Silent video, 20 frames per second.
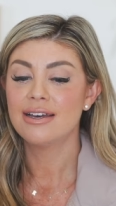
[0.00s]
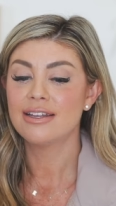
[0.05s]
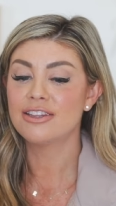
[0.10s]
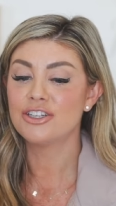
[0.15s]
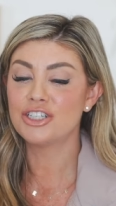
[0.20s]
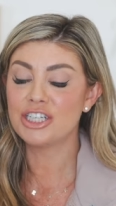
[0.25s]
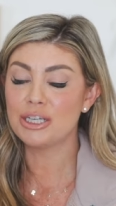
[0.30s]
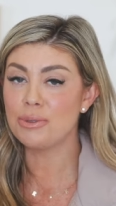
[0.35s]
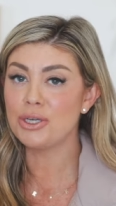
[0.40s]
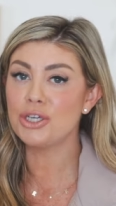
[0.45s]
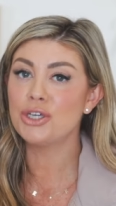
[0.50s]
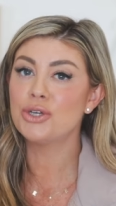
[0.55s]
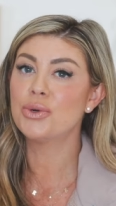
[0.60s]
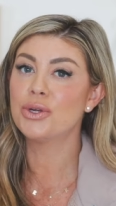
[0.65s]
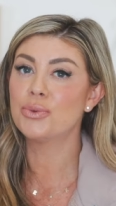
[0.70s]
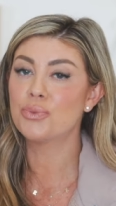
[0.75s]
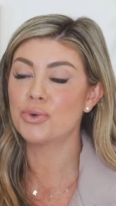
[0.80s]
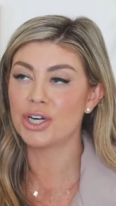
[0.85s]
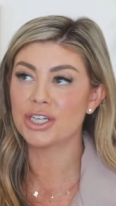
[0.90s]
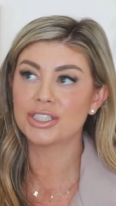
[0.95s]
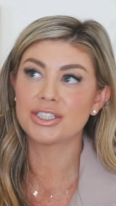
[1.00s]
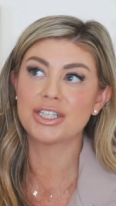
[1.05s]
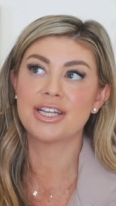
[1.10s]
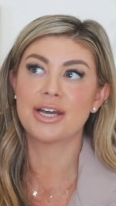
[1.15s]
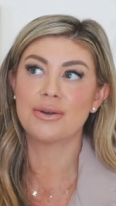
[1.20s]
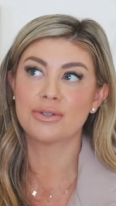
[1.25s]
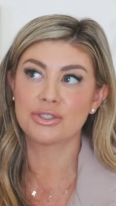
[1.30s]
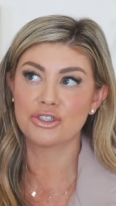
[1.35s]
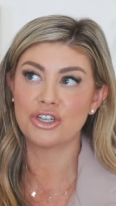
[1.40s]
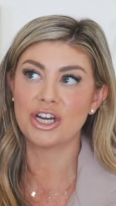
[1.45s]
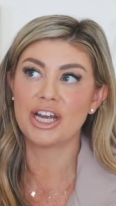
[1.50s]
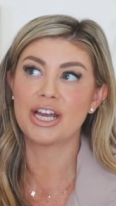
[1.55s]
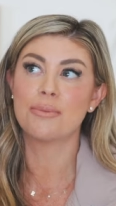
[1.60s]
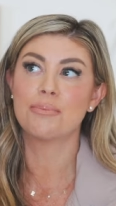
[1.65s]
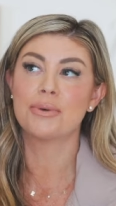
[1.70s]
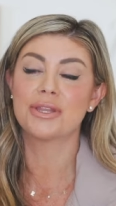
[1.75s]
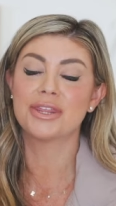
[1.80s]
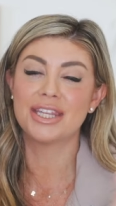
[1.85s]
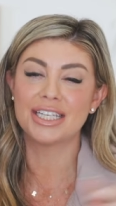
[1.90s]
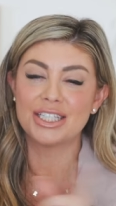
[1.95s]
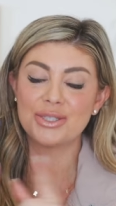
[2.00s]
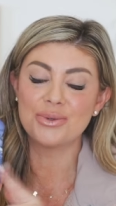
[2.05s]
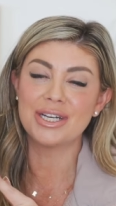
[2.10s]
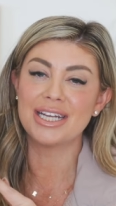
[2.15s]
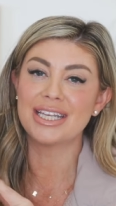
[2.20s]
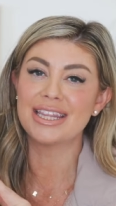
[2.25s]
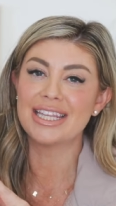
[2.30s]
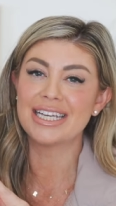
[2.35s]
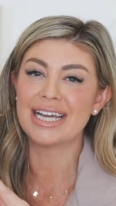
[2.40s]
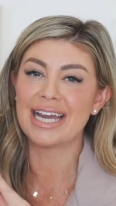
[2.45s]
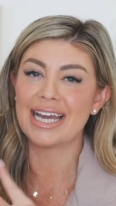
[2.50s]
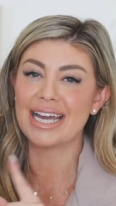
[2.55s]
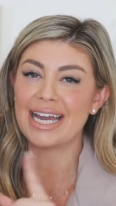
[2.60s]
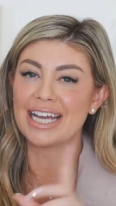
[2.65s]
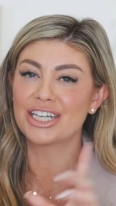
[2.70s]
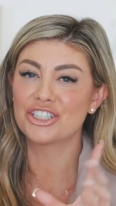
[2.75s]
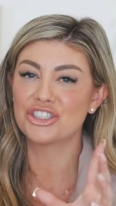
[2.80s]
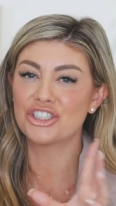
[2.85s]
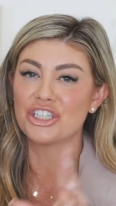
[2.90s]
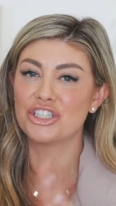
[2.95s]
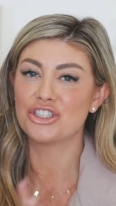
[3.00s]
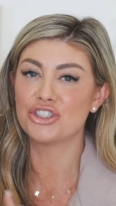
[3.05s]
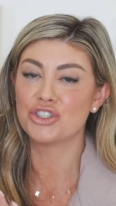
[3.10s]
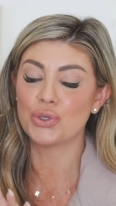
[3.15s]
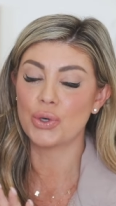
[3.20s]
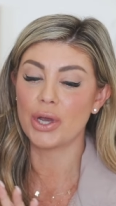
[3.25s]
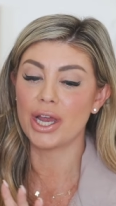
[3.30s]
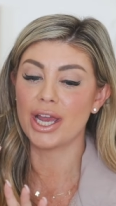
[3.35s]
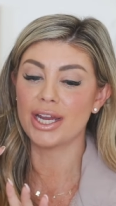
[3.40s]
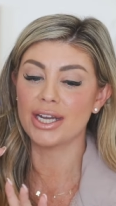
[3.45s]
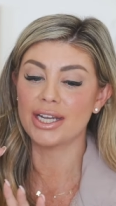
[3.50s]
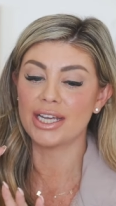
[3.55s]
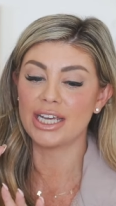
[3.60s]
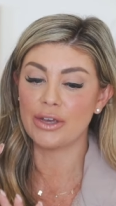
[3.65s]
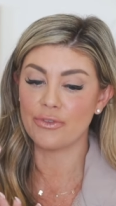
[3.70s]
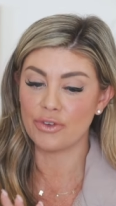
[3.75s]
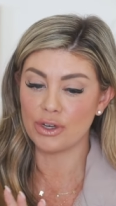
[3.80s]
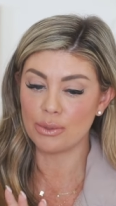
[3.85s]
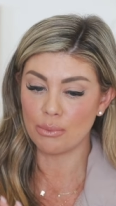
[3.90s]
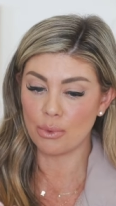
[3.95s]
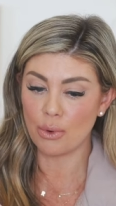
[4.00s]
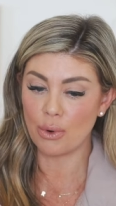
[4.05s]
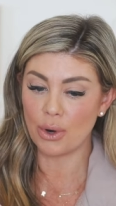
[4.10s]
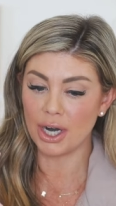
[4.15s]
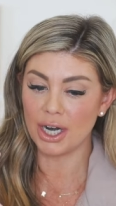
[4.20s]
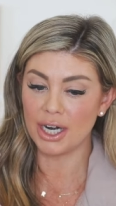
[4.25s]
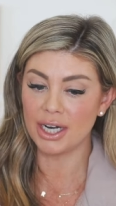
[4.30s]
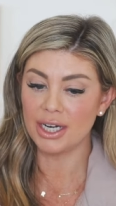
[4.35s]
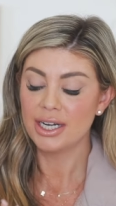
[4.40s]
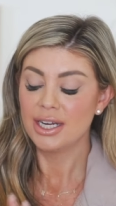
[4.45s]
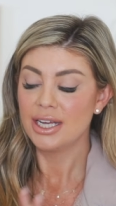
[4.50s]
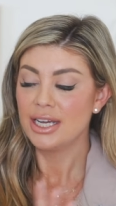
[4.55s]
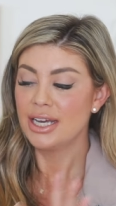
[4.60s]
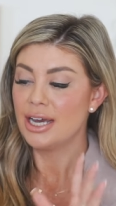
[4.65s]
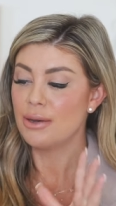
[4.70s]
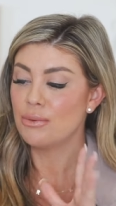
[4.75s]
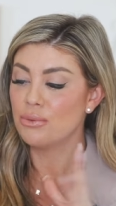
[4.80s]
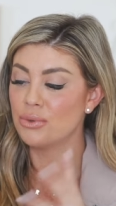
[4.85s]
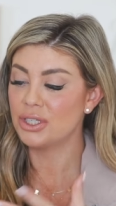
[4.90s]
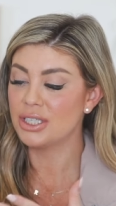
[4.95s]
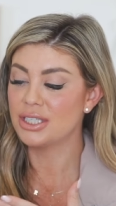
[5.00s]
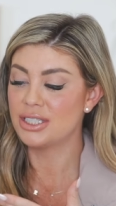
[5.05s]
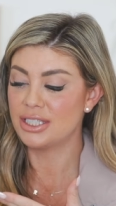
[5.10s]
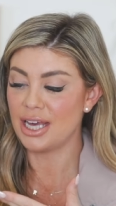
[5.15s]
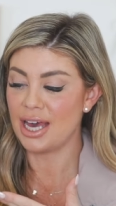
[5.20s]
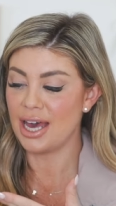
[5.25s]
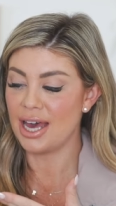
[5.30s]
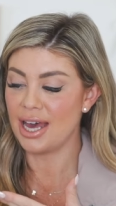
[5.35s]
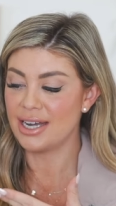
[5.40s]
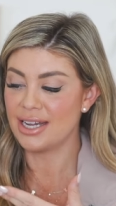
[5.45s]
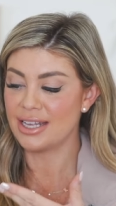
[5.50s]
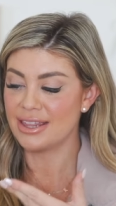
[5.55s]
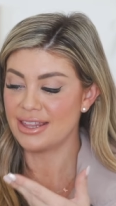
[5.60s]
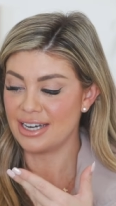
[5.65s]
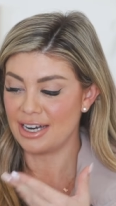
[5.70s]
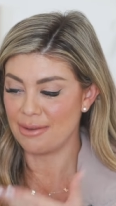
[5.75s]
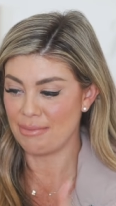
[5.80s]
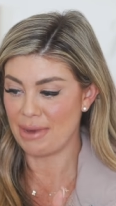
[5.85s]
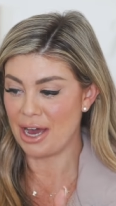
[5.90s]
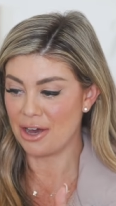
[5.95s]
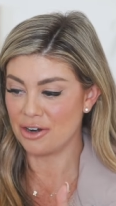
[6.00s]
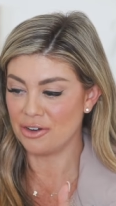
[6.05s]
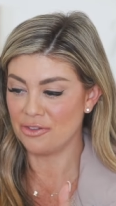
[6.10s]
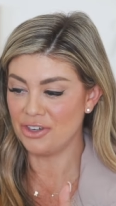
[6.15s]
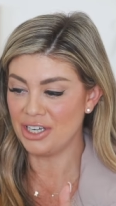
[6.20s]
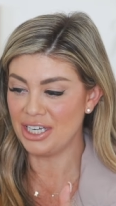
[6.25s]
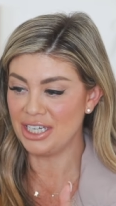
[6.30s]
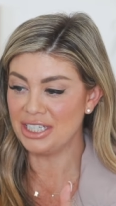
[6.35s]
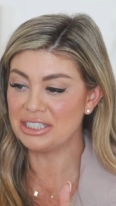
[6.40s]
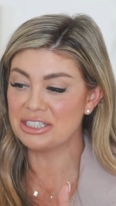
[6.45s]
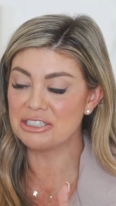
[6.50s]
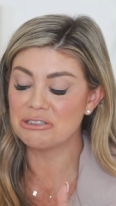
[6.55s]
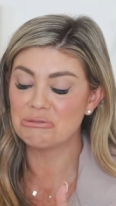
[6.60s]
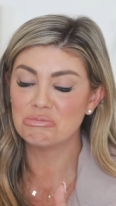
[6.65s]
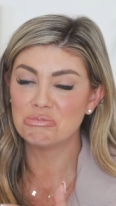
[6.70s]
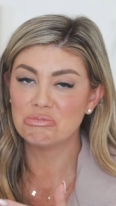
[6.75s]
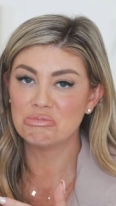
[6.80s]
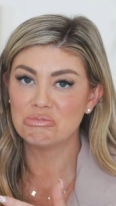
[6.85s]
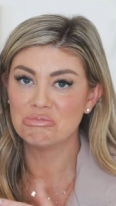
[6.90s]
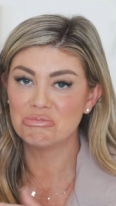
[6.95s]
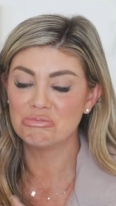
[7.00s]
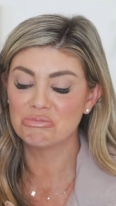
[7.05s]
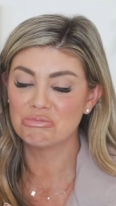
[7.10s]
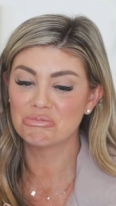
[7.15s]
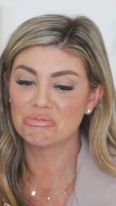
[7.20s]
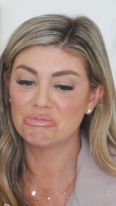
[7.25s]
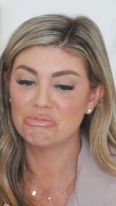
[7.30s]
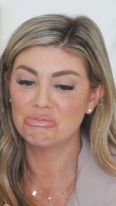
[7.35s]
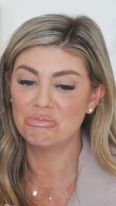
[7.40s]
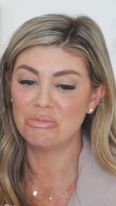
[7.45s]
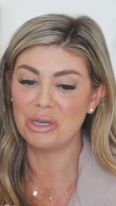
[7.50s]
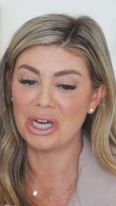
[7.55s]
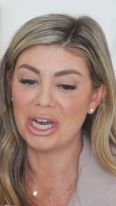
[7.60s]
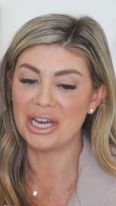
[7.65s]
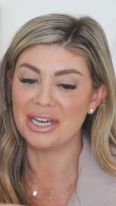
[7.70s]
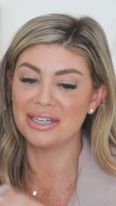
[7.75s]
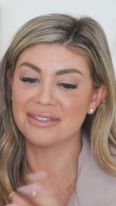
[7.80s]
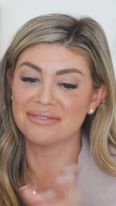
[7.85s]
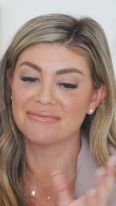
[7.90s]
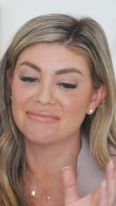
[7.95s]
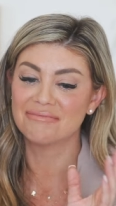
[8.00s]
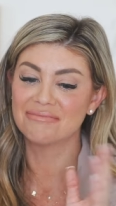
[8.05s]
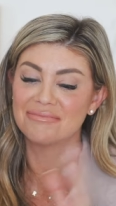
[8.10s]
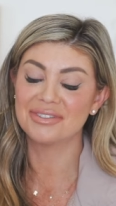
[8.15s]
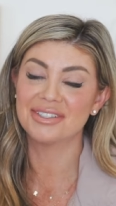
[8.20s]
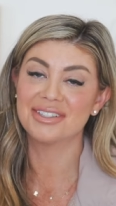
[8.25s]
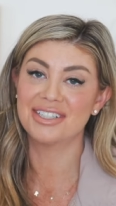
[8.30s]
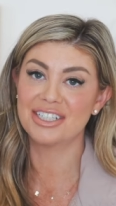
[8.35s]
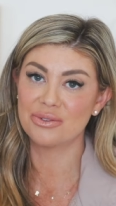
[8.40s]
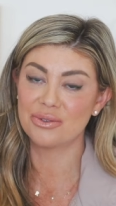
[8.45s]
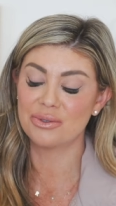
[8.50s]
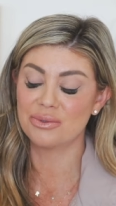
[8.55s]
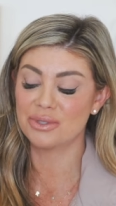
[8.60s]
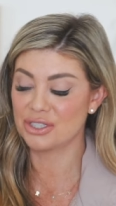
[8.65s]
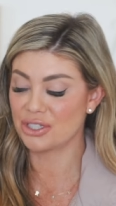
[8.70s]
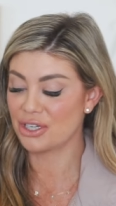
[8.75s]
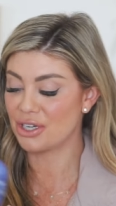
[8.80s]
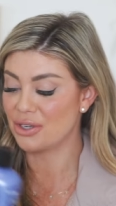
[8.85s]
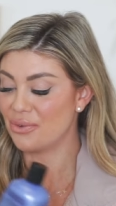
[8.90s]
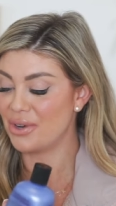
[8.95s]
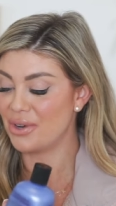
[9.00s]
The DpHUE one worked, and that was great. But this one I think I actually enjoyed even more. I'm really sad that I'm out of it, but this one was a good